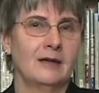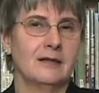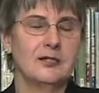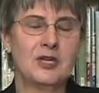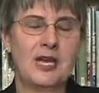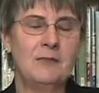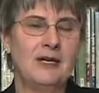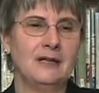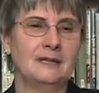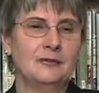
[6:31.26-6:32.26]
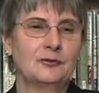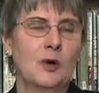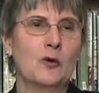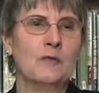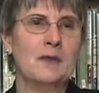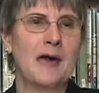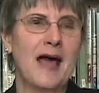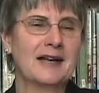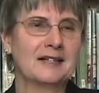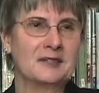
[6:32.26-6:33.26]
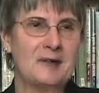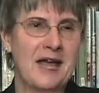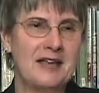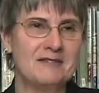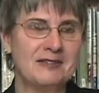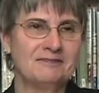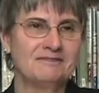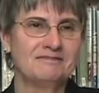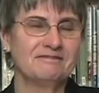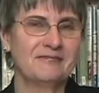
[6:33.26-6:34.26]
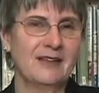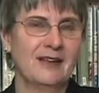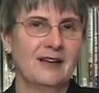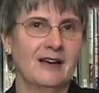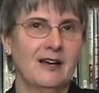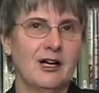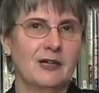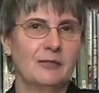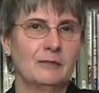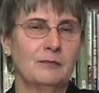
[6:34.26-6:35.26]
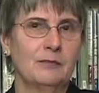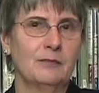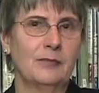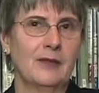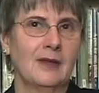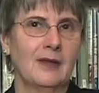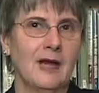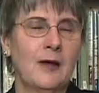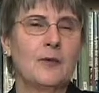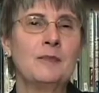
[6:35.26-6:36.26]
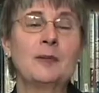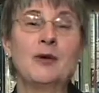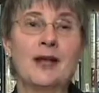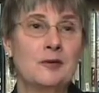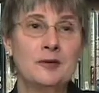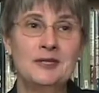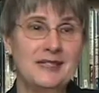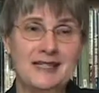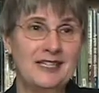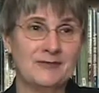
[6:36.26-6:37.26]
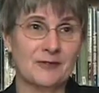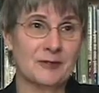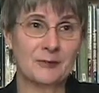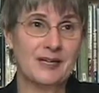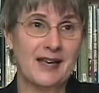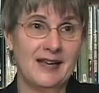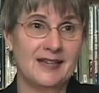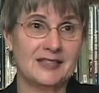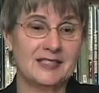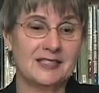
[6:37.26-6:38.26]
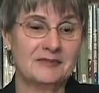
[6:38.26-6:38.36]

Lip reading: Jamie drove me back to New Haven. I remember I couldn't eat for 3 days.